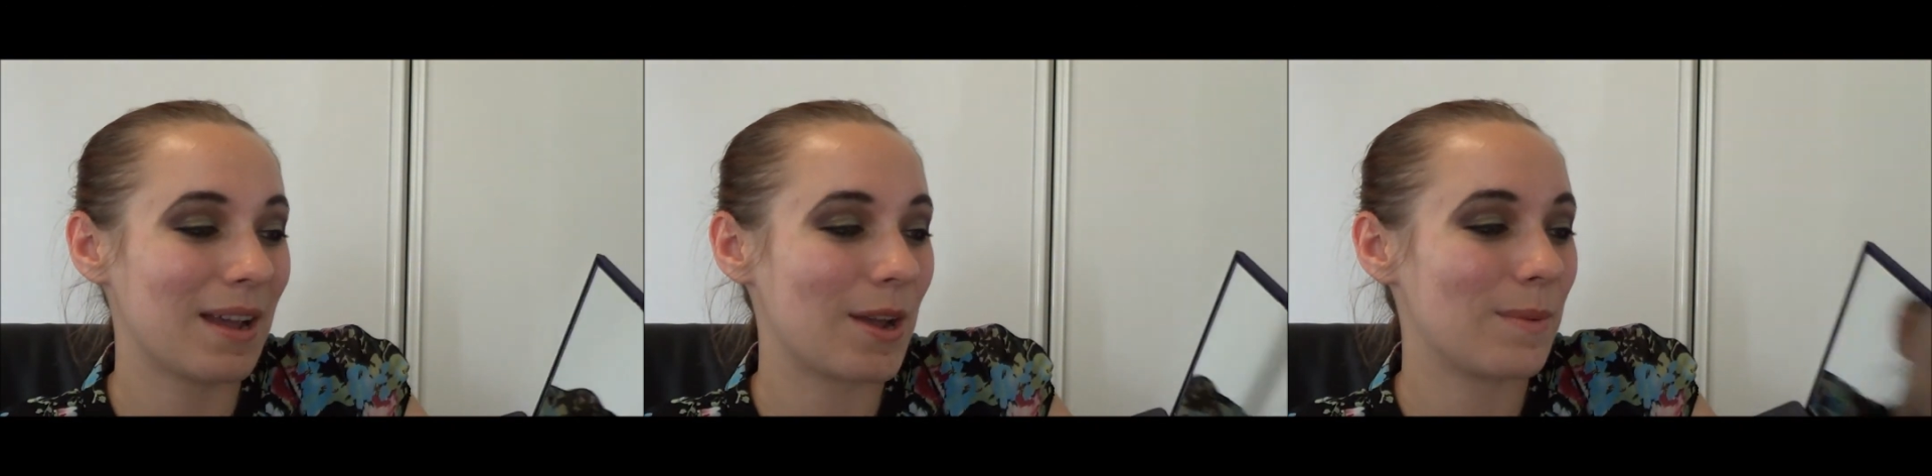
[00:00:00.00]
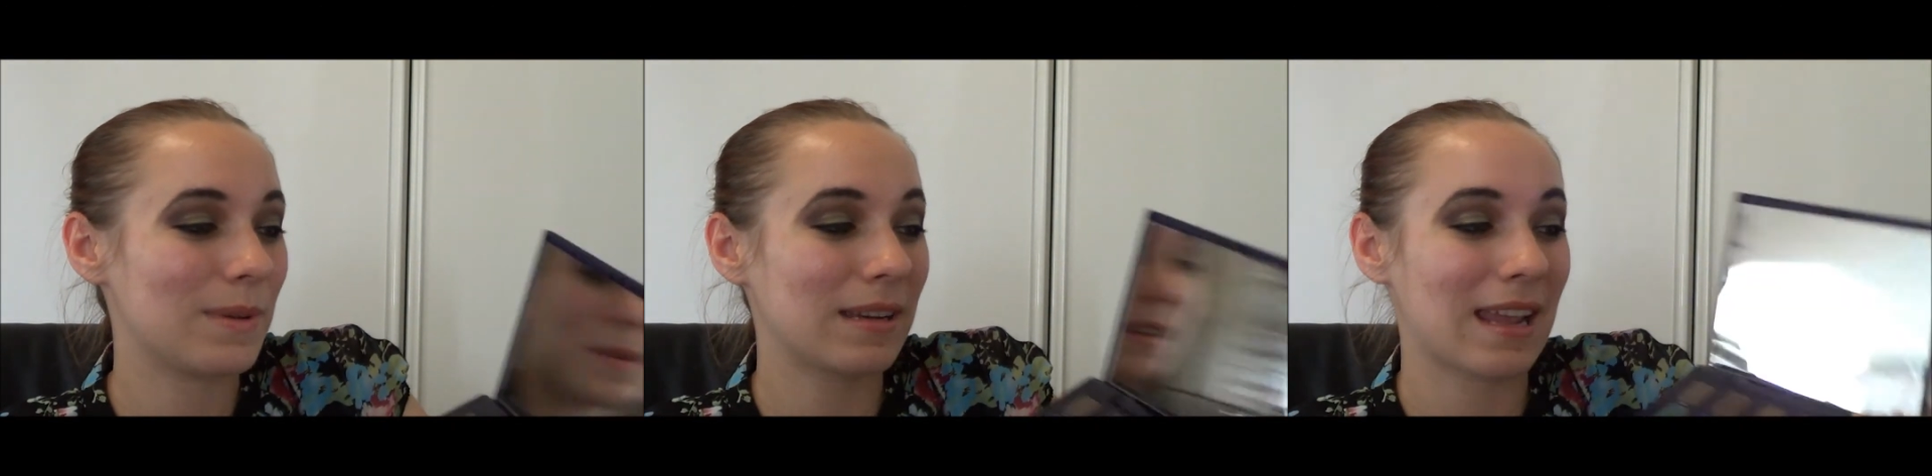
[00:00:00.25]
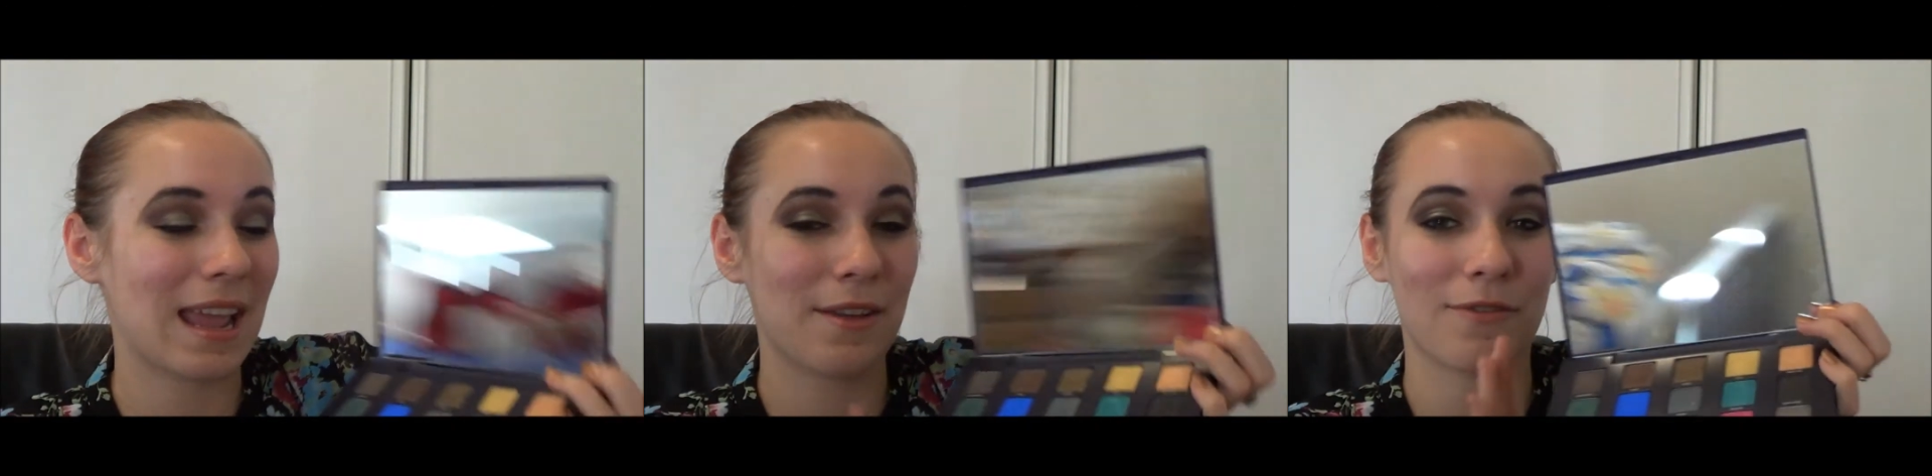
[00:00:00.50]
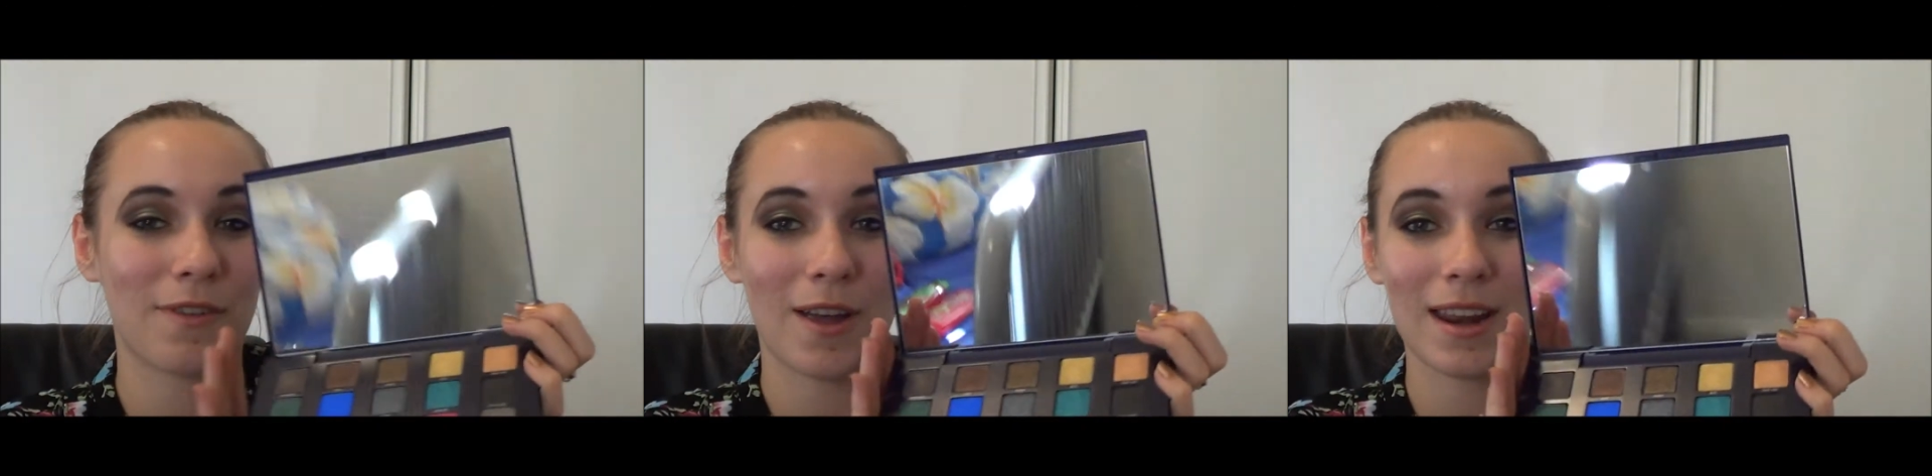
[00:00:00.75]
Urban Decay
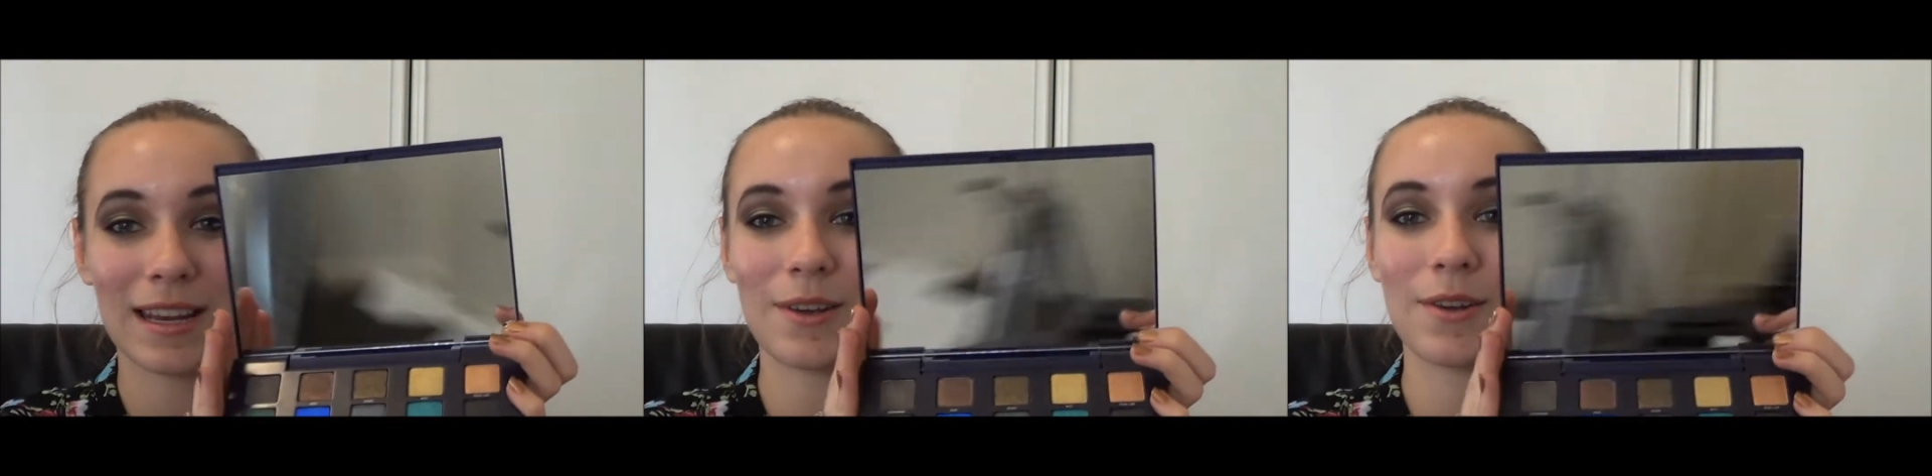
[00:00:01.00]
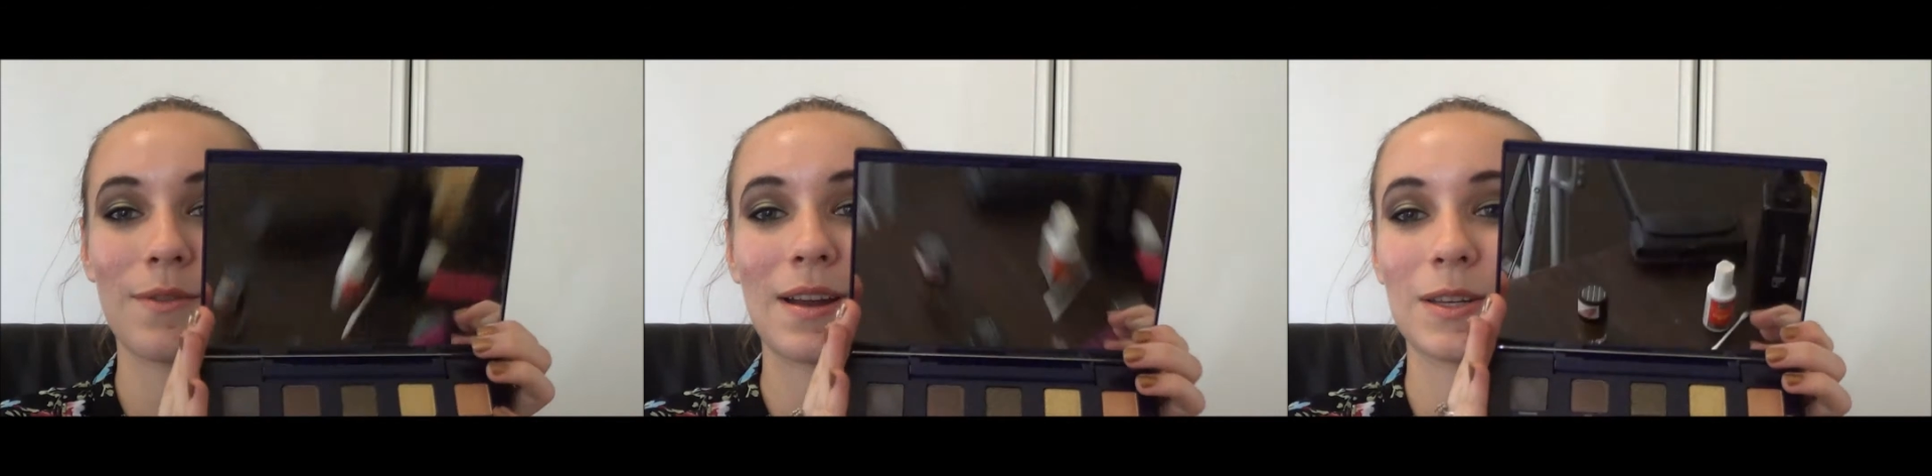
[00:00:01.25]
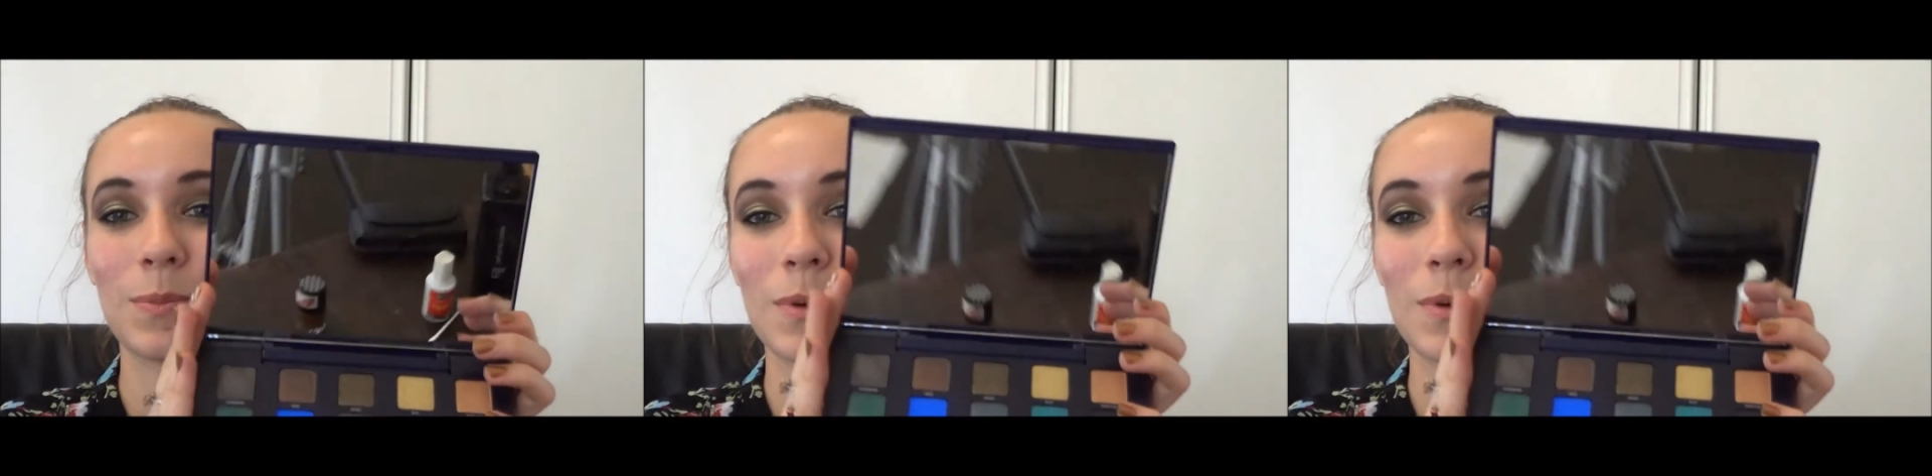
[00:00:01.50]
finally got around to